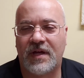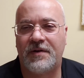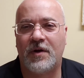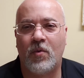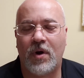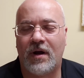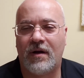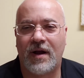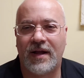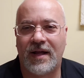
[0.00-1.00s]
I don't know
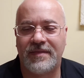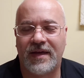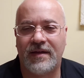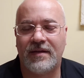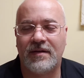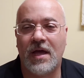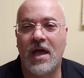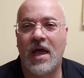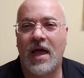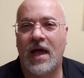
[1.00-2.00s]
where I got that, and
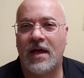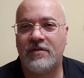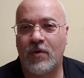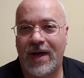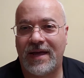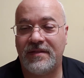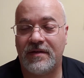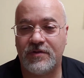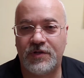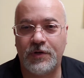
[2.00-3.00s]
so I had the
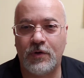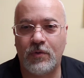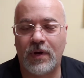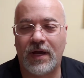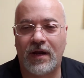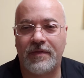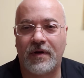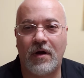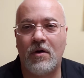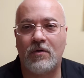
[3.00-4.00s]
other 2, and I
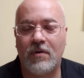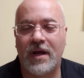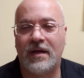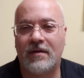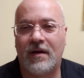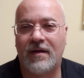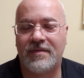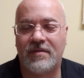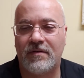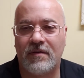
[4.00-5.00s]
thought, oh great, I
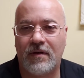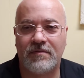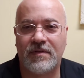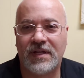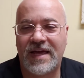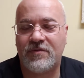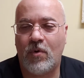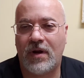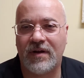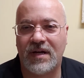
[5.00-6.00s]
got the last
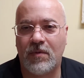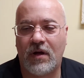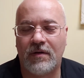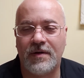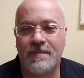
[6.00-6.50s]
one. I'll get them all.